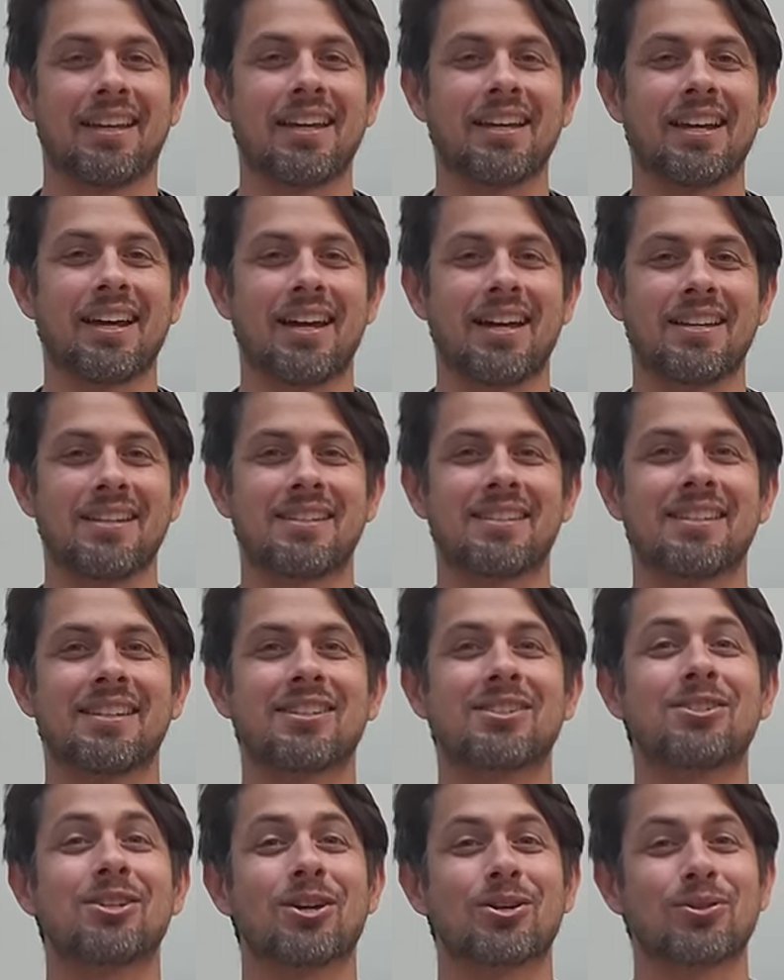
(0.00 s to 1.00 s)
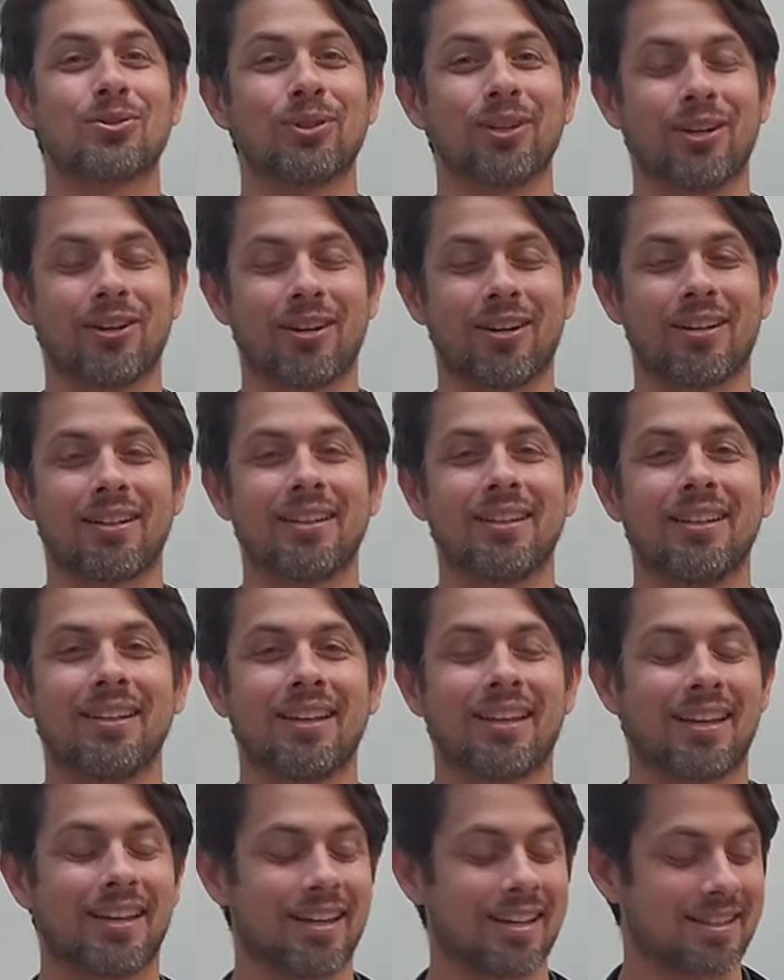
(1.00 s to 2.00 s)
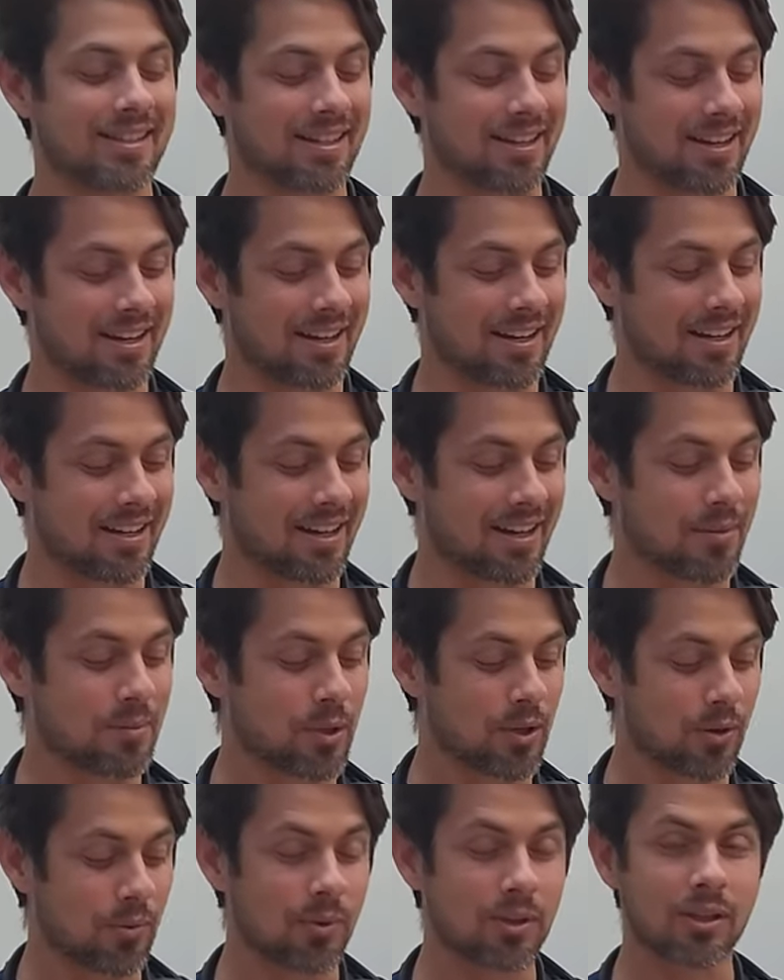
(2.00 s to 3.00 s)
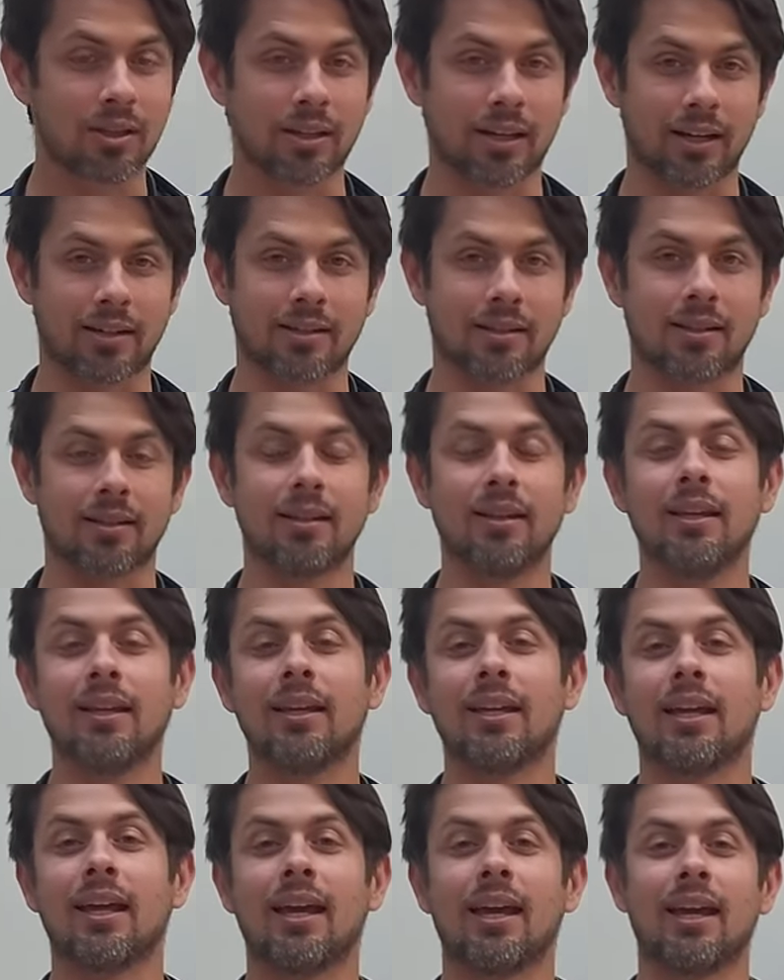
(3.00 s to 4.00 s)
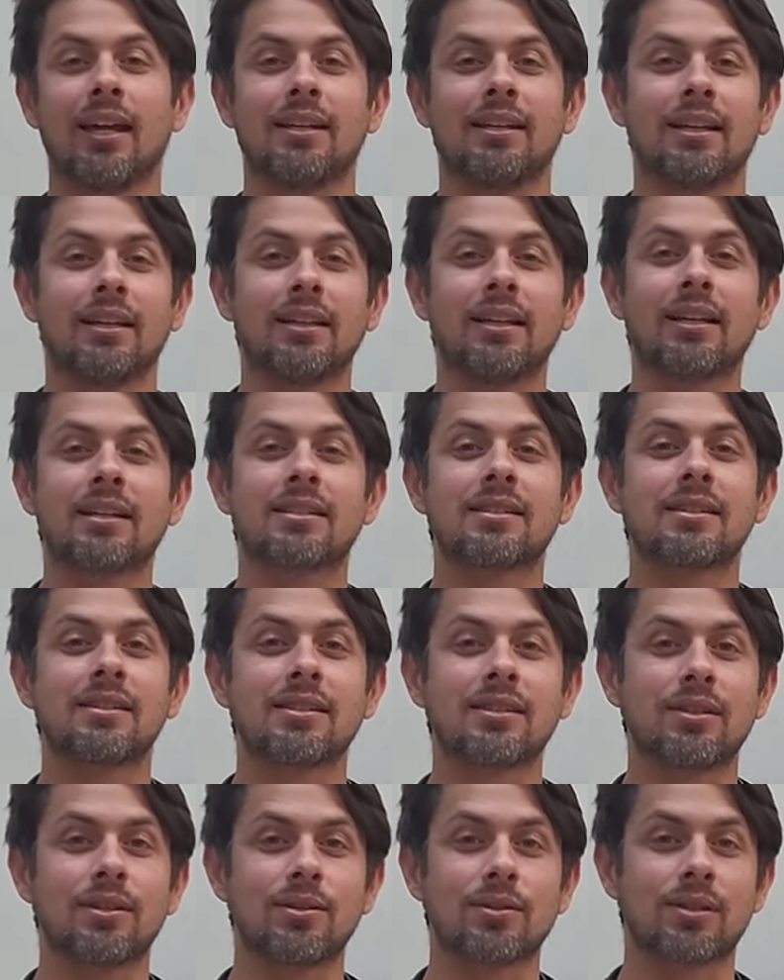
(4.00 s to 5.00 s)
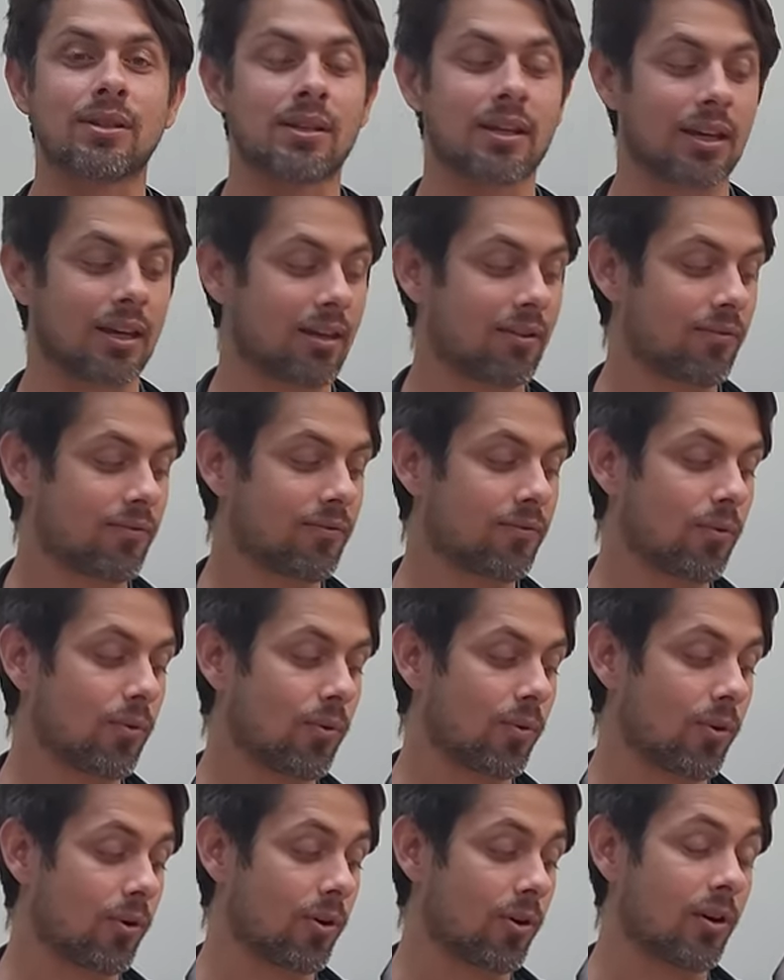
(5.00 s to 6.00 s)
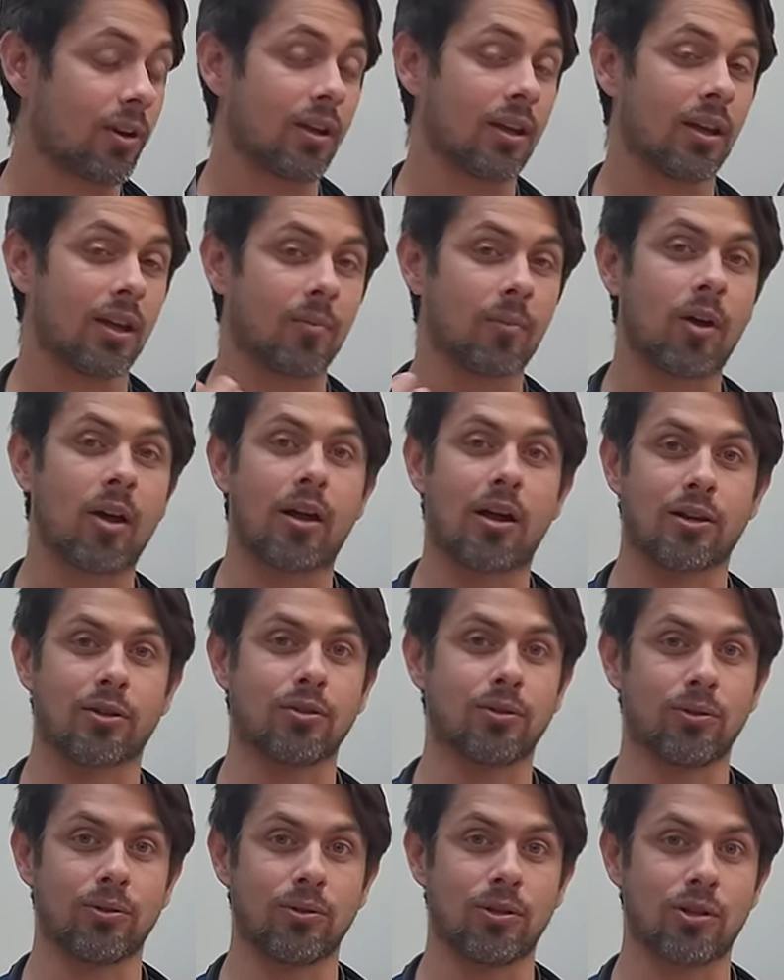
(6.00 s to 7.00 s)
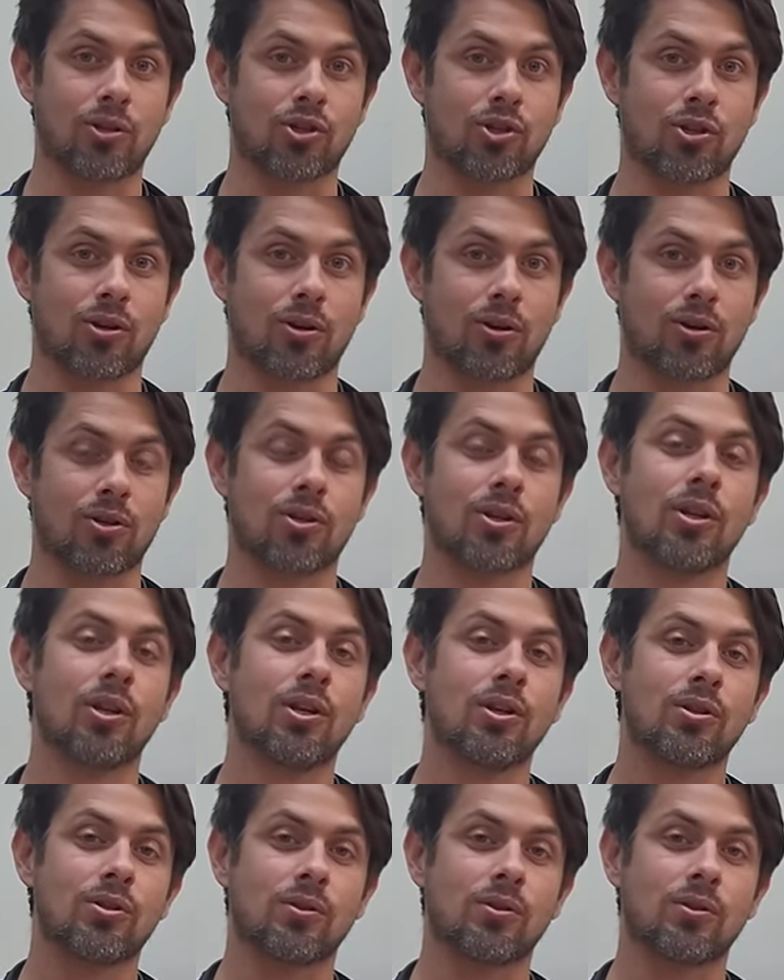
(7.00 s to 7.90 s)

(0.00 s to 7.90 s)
Hey guys, this is Dr. Lera. Uh, today I am here with Alexa, and Alexa is here today for um, ocular discharge.